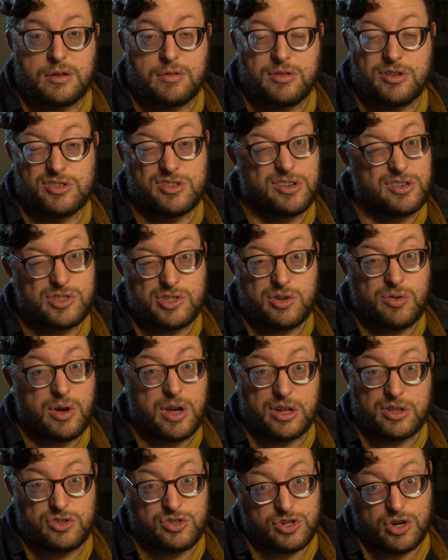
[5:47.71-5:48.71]
There's also
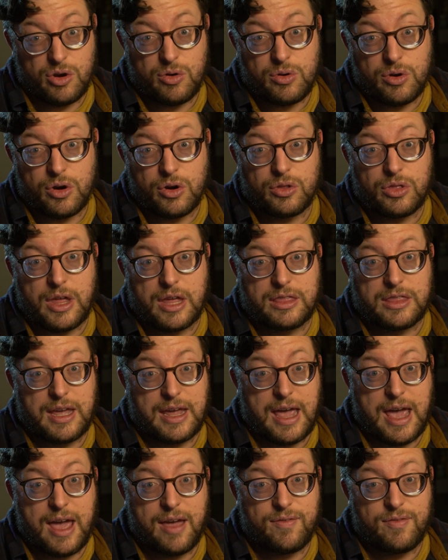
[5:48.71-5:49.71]
a joker that they
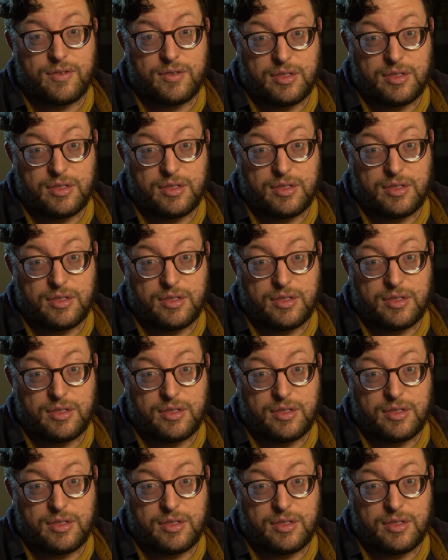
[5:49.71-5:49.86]
have.